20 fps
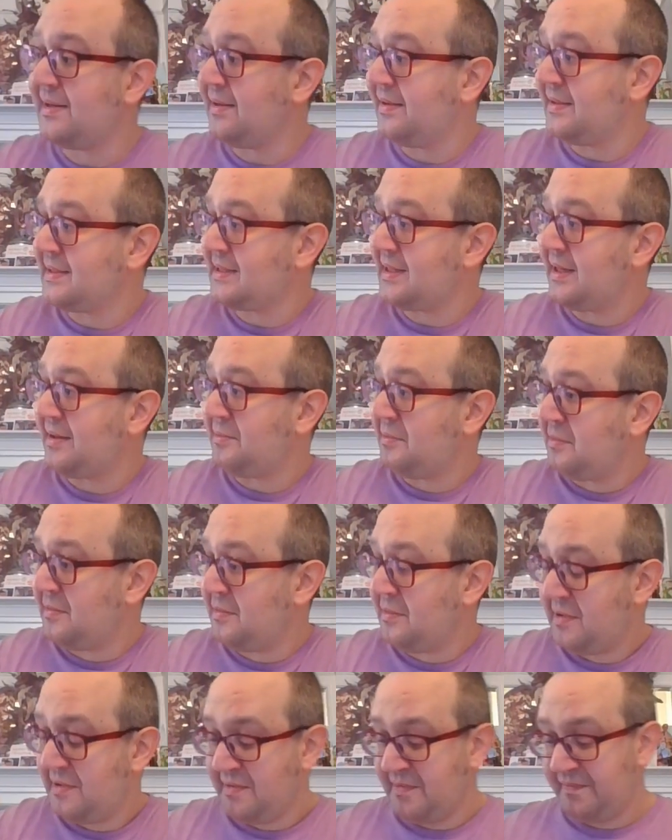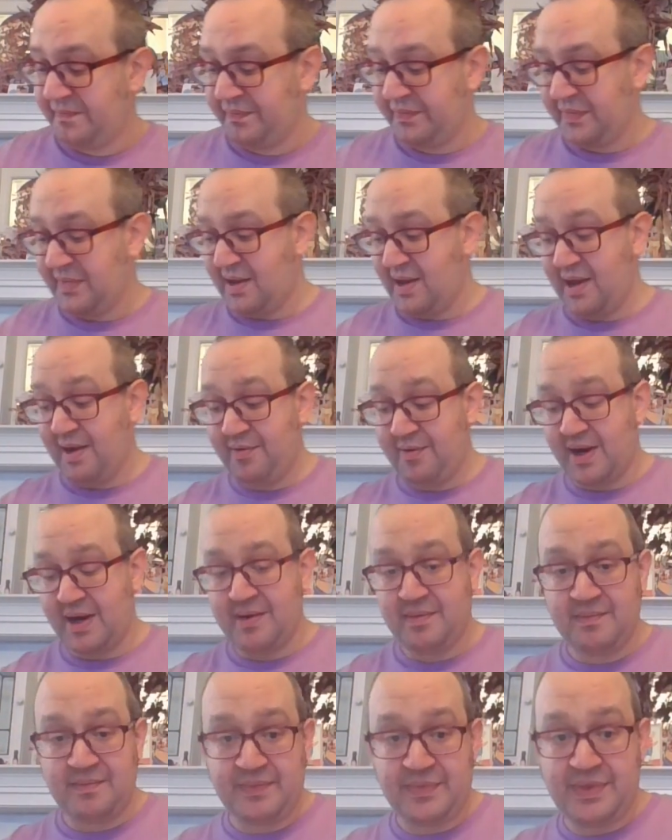in this game. Anyway,
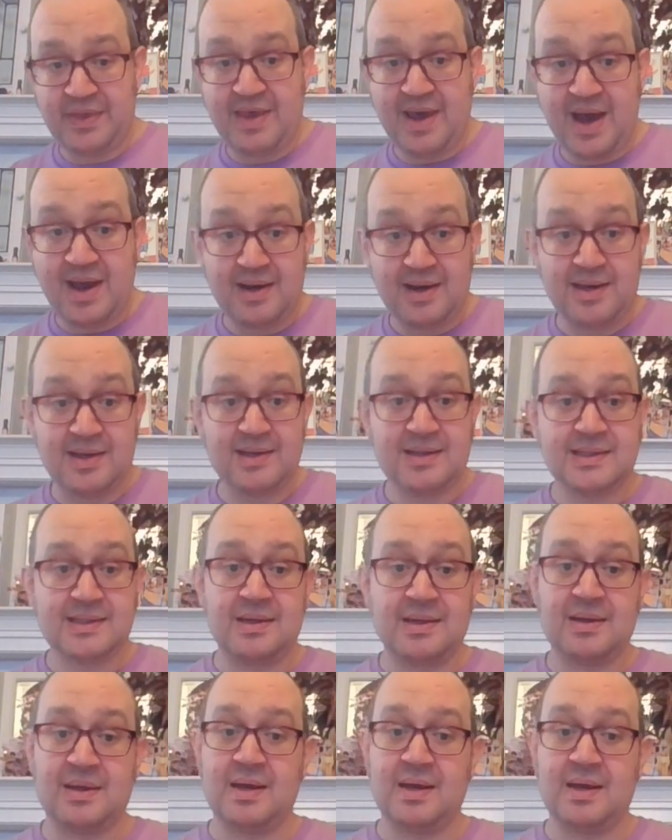that is